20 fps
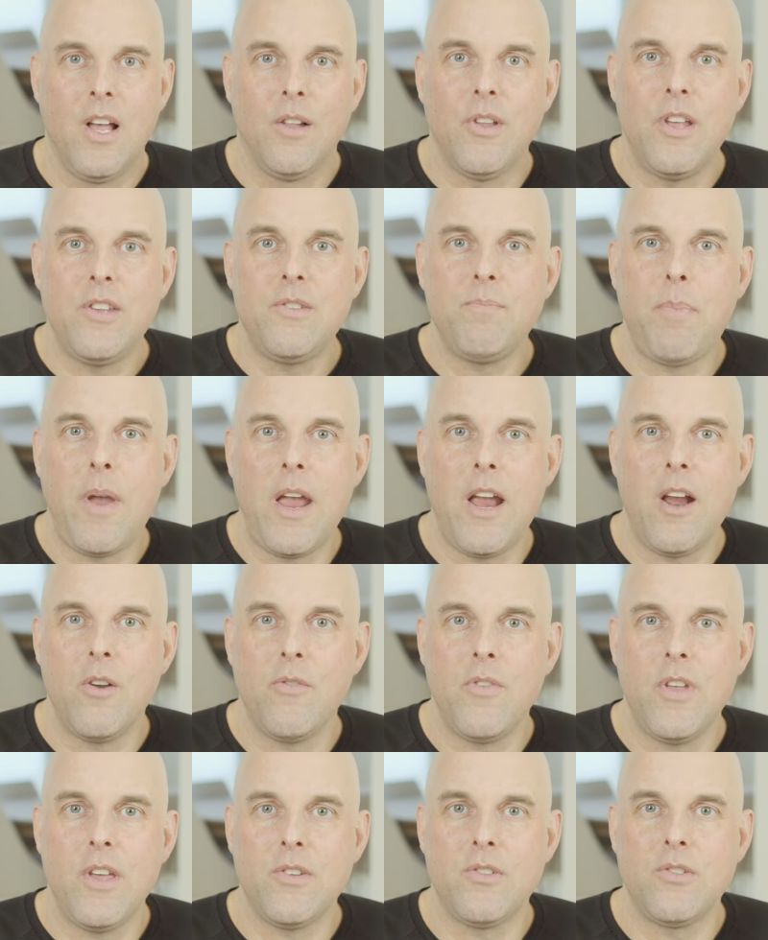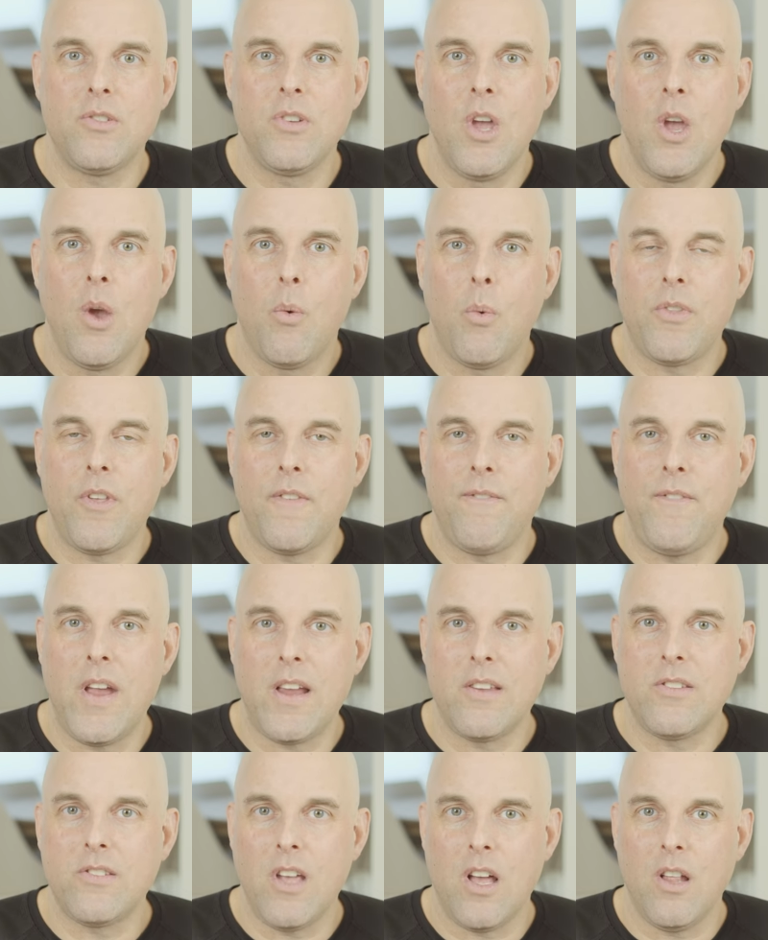Let's pair this with a
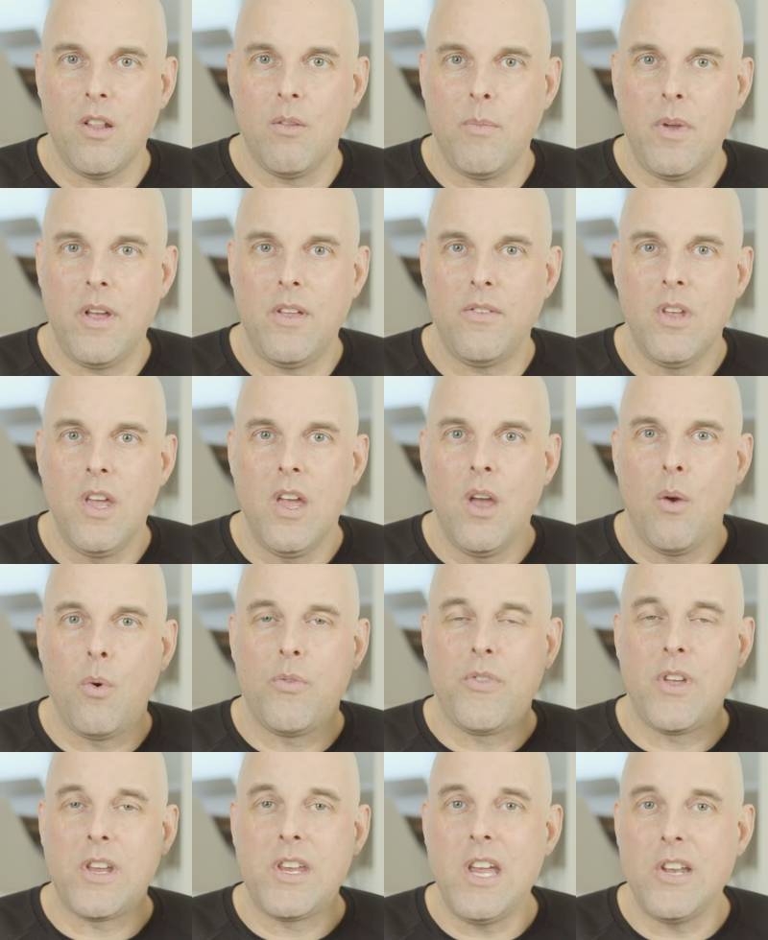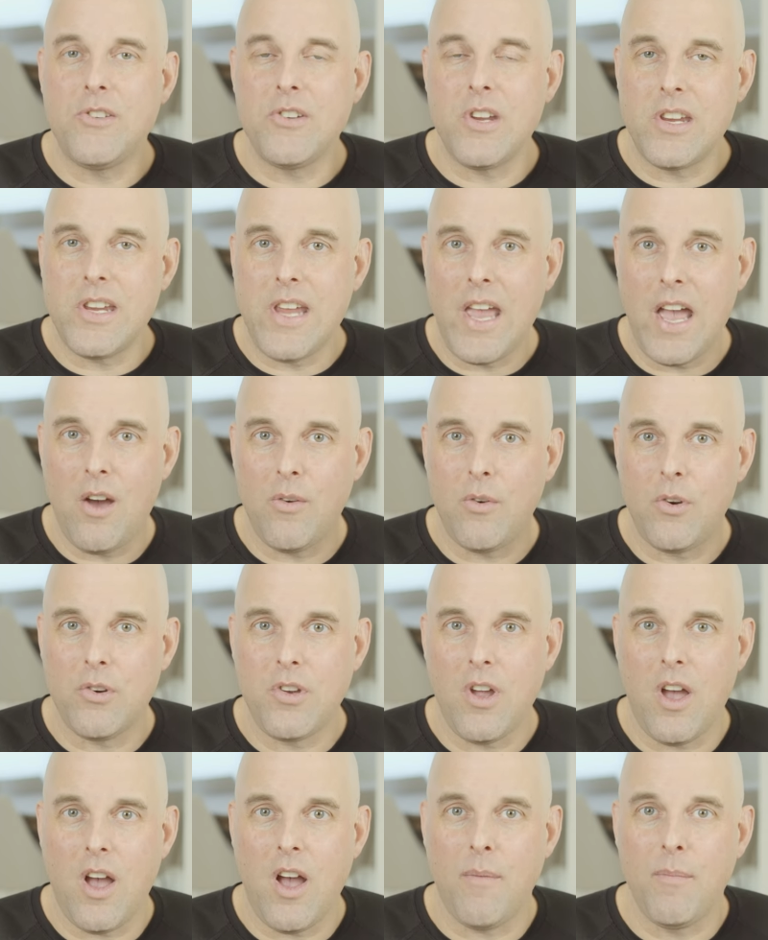fixed element with a kitchen
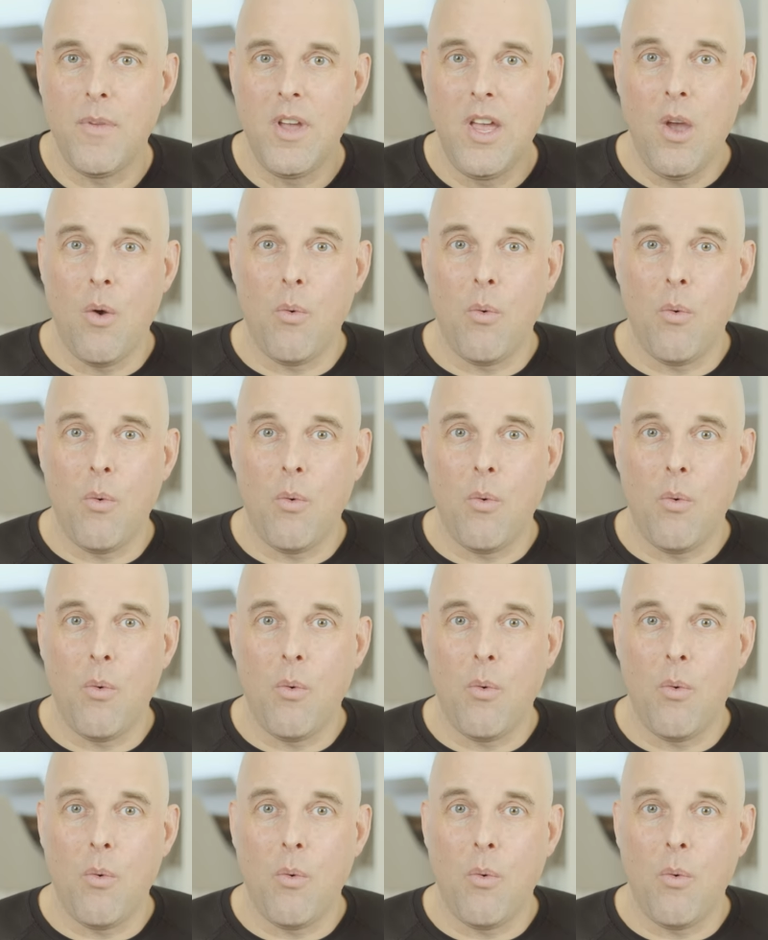countertop